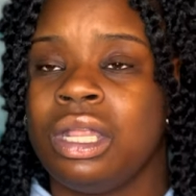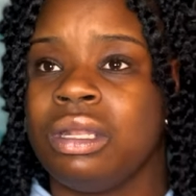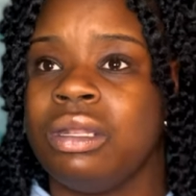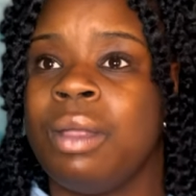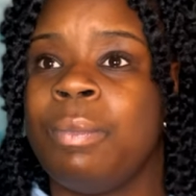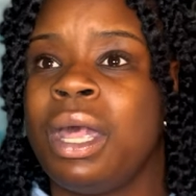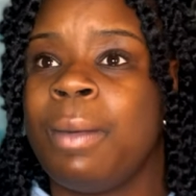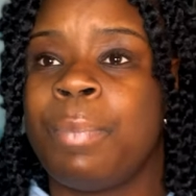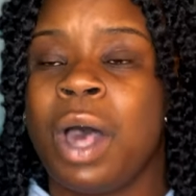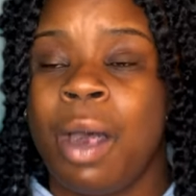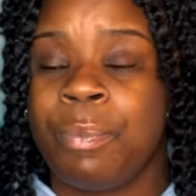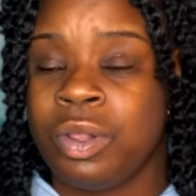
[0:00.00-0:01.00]
the man
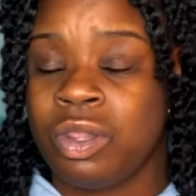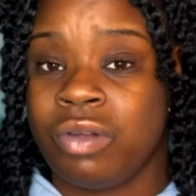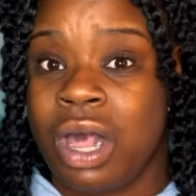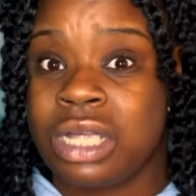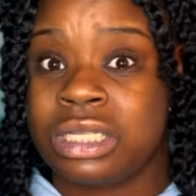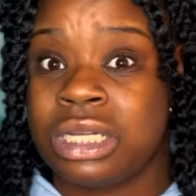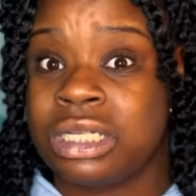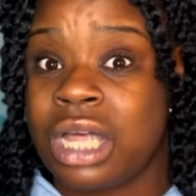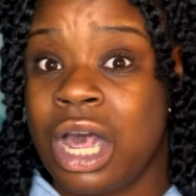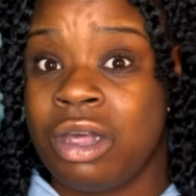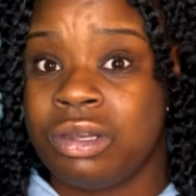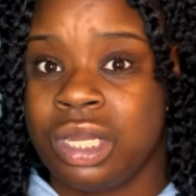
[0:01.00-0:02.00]
popularized an
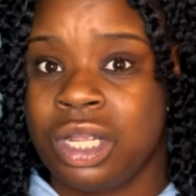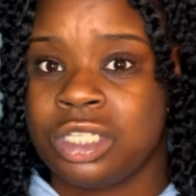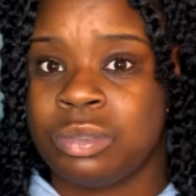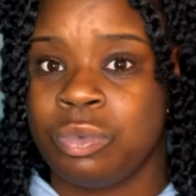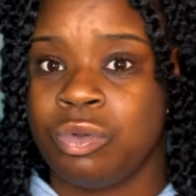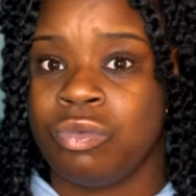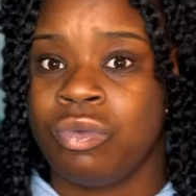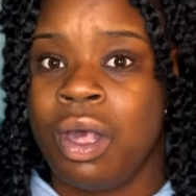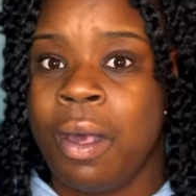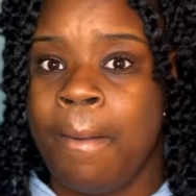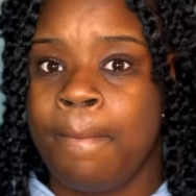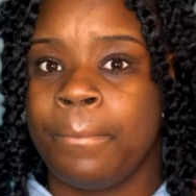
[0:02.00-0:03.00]
entire dance move.
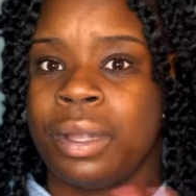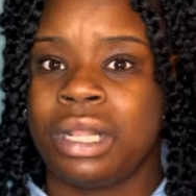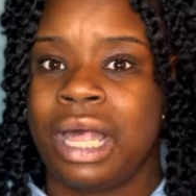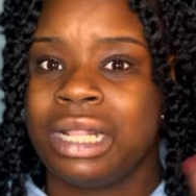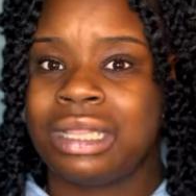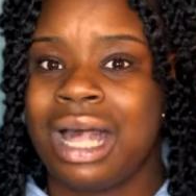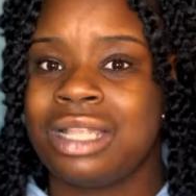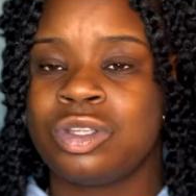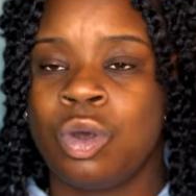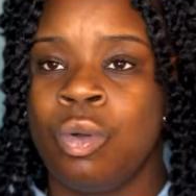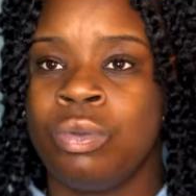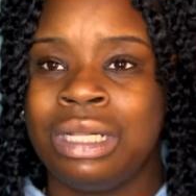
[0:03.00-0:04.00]
But like that's
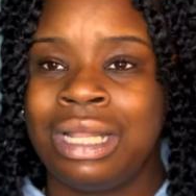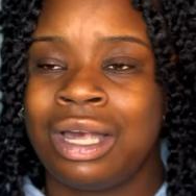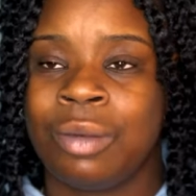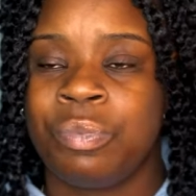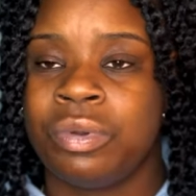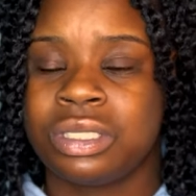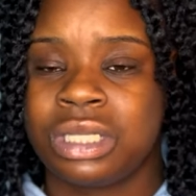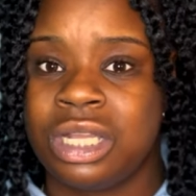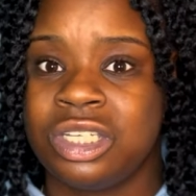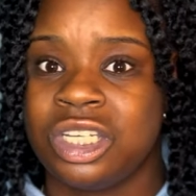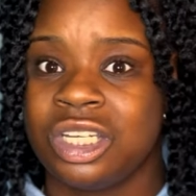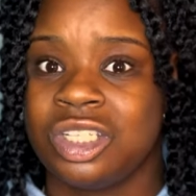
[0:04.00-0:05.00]
only like a
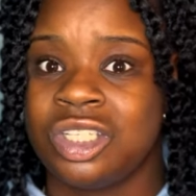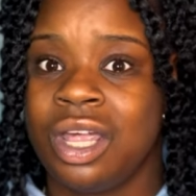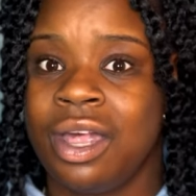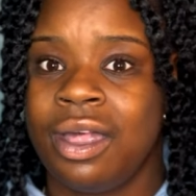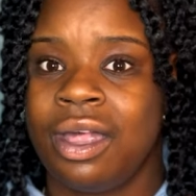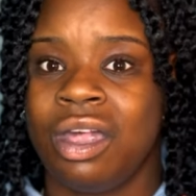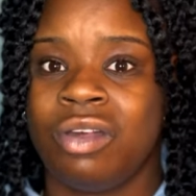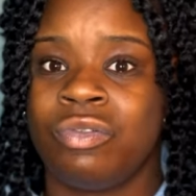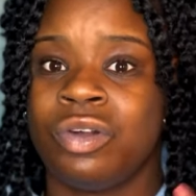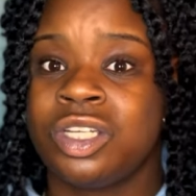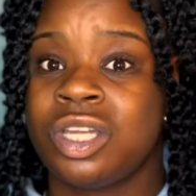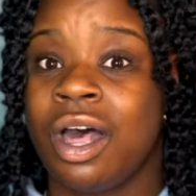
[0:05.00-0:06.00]
percentage. If
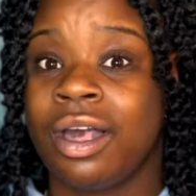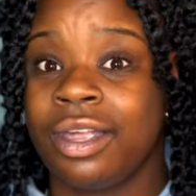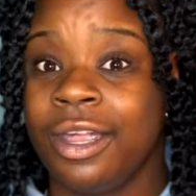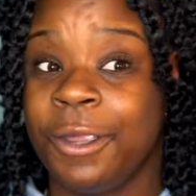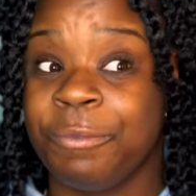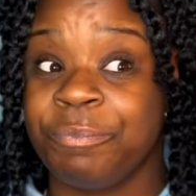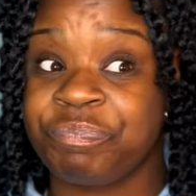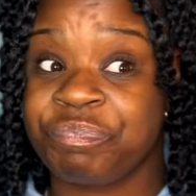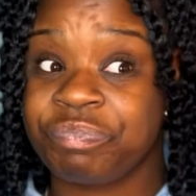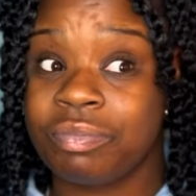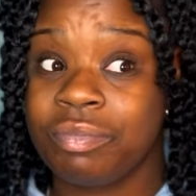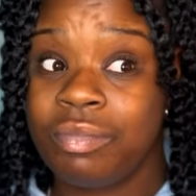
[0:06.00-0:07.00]
we're talking
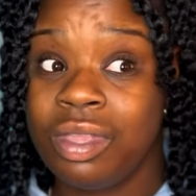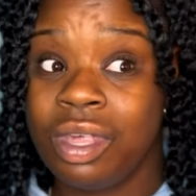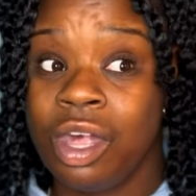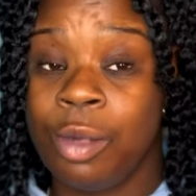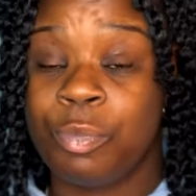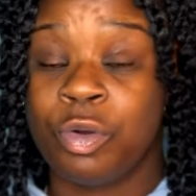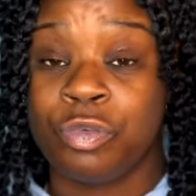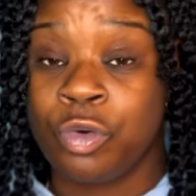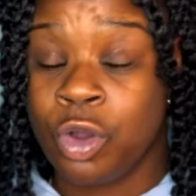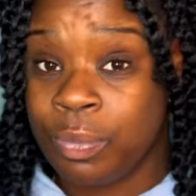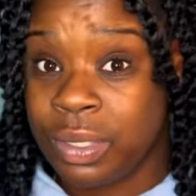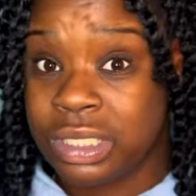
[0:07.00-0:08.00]

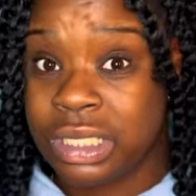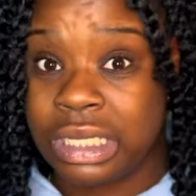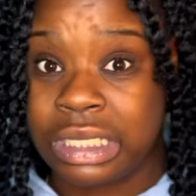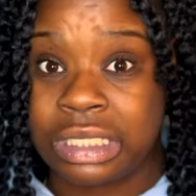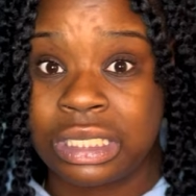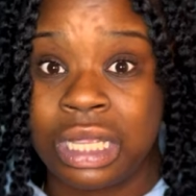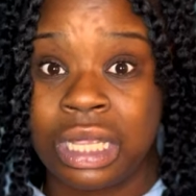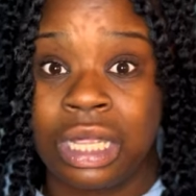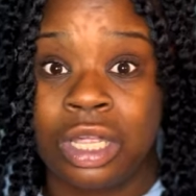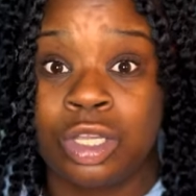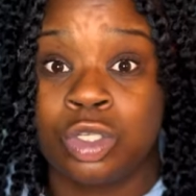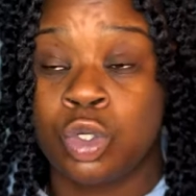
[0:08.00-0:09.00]
performances,
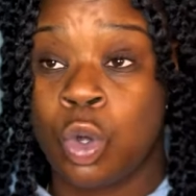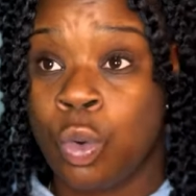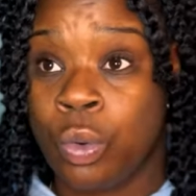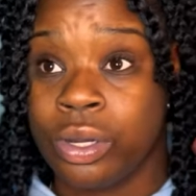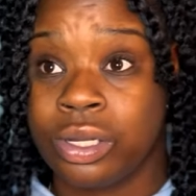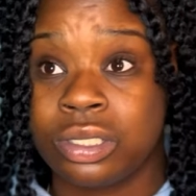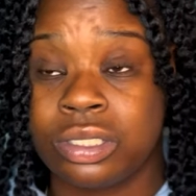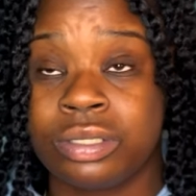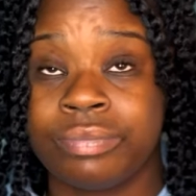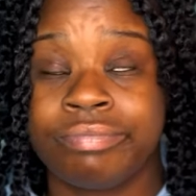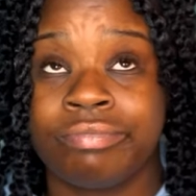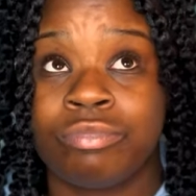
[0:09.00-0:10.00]
tours,
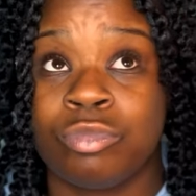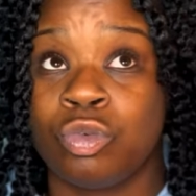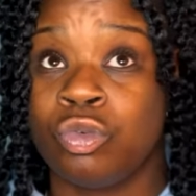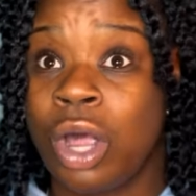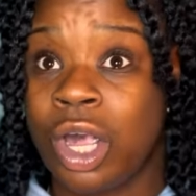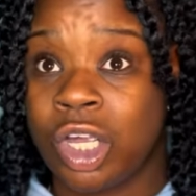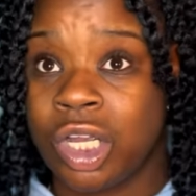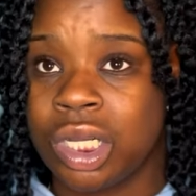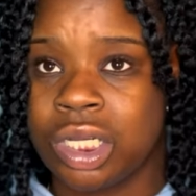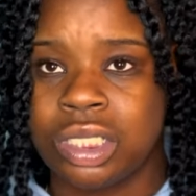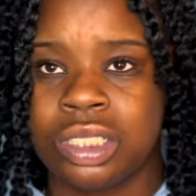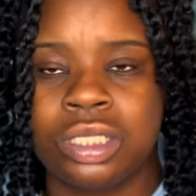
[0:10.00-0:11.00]

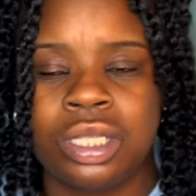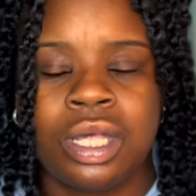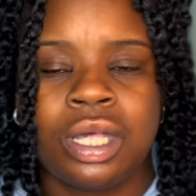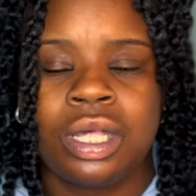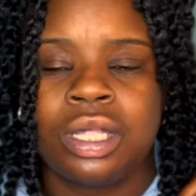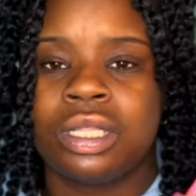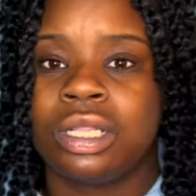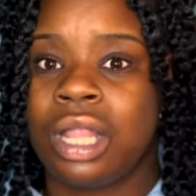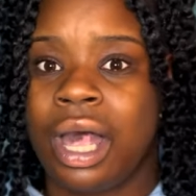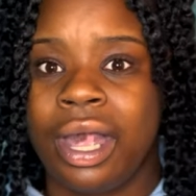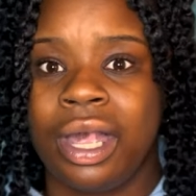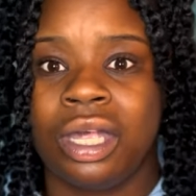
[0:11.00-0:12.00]
records,
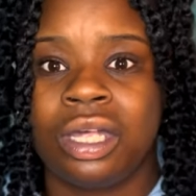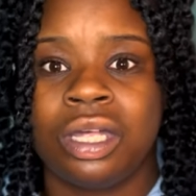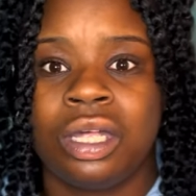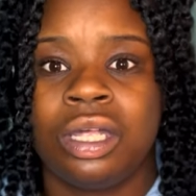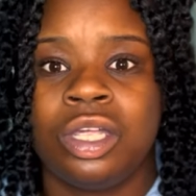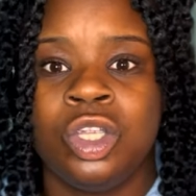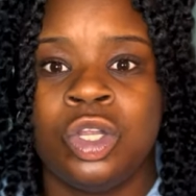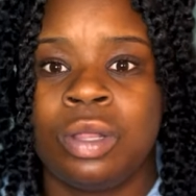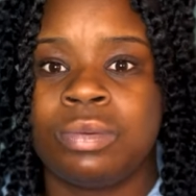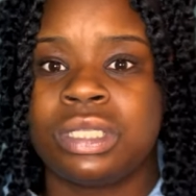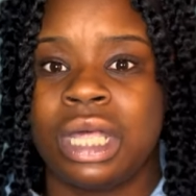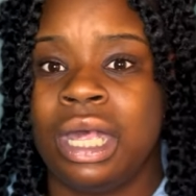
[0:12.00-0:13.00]
like, you know
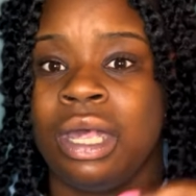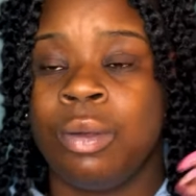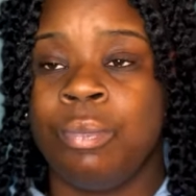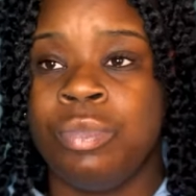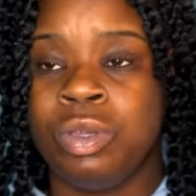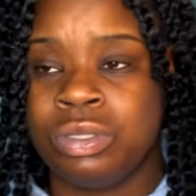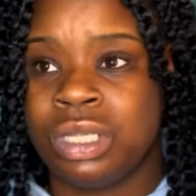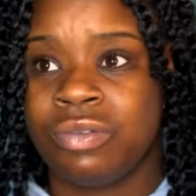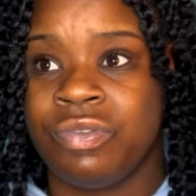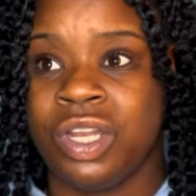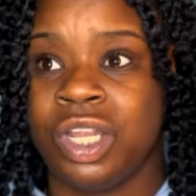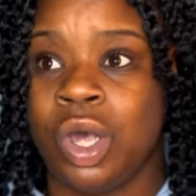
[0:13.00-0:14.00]
what I'm saying?
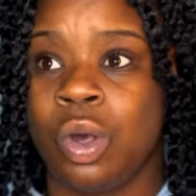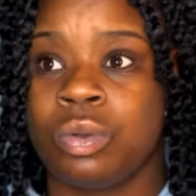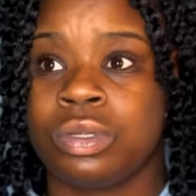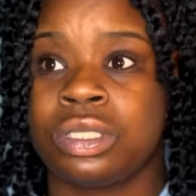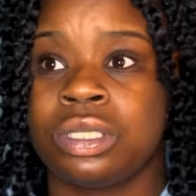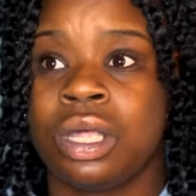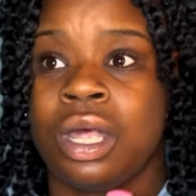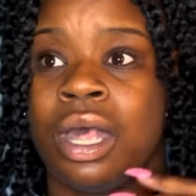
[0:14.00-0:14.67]
Music videos,